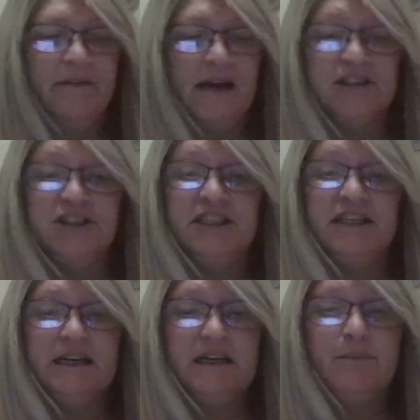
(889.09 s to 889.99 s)
and that she
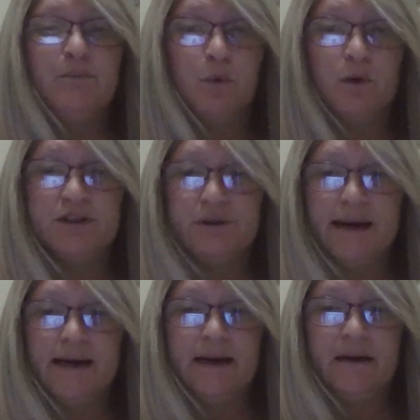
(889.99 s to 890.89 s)
needed more
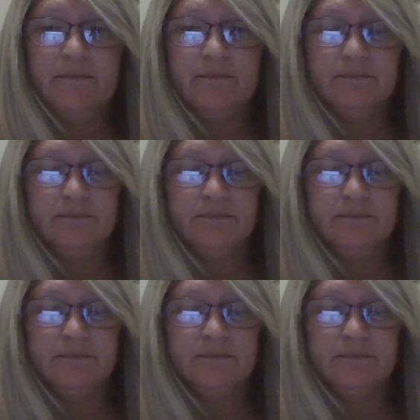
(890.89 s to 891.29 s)
training.